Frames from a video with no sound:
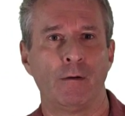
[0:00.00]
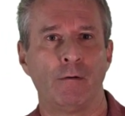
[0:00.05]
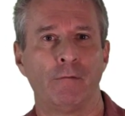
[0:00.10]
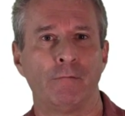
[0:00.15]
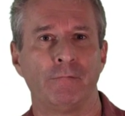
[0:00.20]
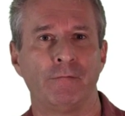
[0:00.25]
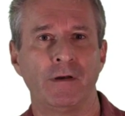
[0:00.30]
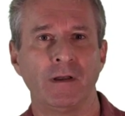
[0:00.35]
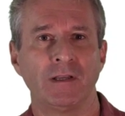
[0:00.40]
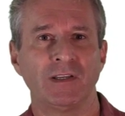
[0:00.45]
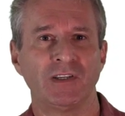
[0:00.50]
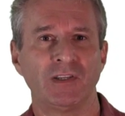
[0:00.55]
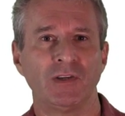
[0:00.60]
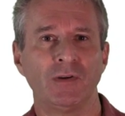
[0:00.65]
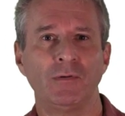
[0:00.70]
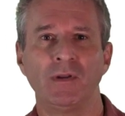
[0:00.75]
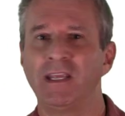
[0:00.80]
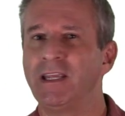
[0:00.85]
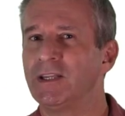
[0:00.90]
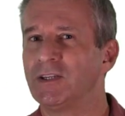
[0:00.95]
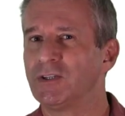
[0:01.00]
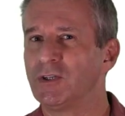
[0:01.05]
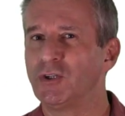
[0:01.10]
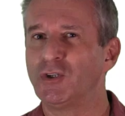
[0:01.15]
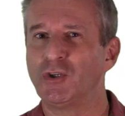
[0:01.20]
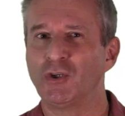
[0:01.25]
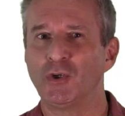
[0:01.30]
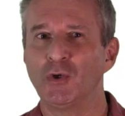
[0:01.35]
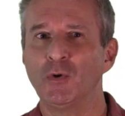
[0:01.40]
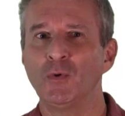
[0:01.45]
First, you need to
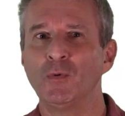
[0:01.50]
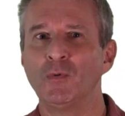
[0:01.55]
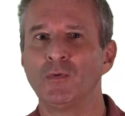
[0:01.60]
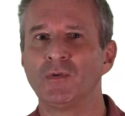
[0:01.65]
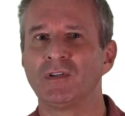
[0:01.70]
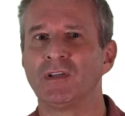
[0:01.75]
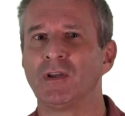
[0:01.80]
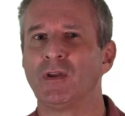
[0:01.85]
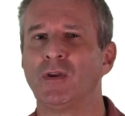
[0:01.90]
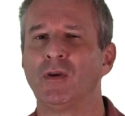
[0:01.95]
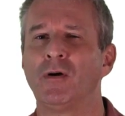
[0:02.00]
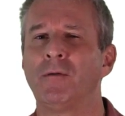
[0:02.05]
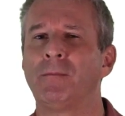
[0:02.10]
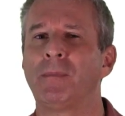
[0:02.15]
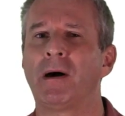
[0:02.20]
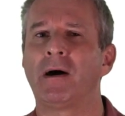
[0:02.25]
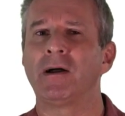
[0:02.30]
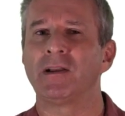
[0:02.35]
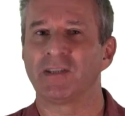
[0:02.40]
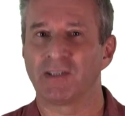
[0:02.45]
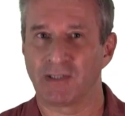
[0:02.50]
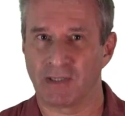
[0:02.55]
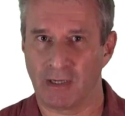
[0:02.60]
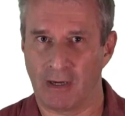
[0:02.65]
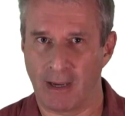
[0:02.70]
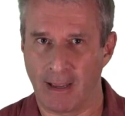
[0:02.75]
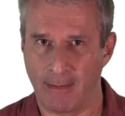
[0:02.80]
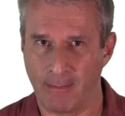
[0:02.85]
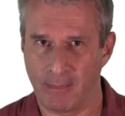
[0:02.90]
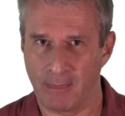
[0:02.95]
choose your
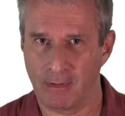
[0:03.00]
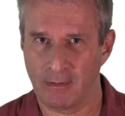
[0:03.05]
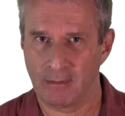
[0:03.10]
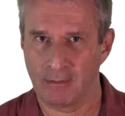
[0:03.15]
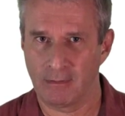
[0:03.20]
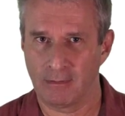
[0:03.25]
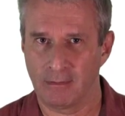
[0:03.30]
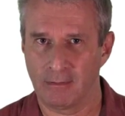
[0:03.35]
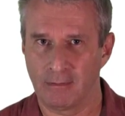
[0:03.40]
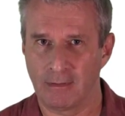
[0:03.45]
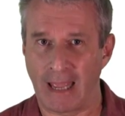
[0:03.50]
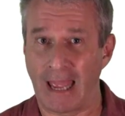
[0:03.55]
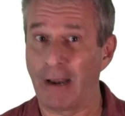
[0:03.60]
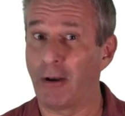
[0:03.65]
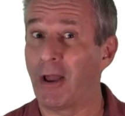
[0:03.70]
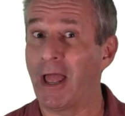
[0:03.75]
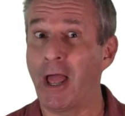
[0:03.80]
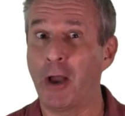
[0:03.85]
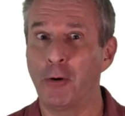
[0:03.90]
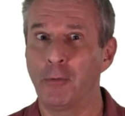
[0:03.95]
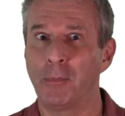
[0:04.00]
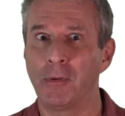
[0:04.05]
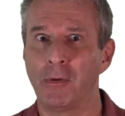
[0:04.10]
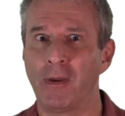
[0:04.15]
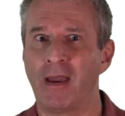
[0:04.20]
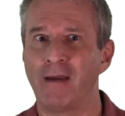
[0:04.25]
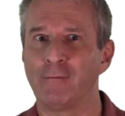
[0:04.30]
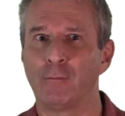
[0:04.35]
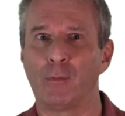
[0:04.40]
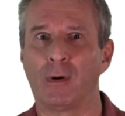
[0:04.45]
pastime, and I hope you
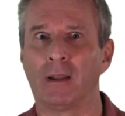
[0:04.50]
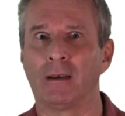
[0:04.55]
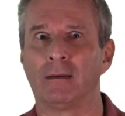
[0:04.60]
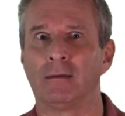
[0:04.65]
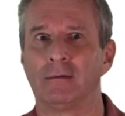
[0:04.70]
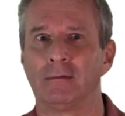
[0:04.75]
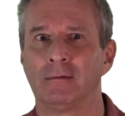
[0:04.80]
have one.